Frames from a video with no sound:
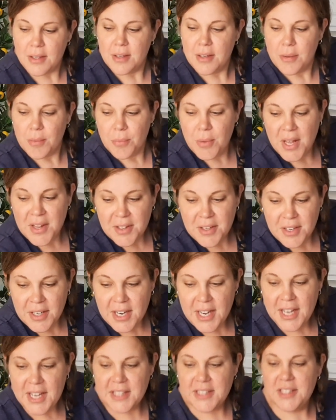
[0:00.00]
whether
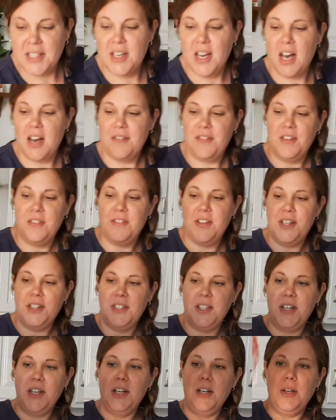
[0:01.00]
it's a coffee
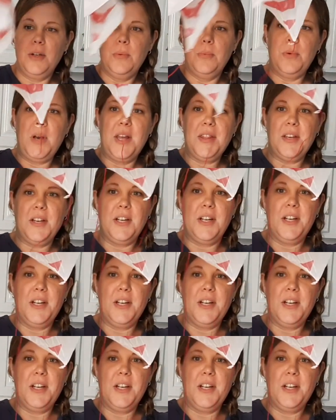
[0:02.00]
filter, whether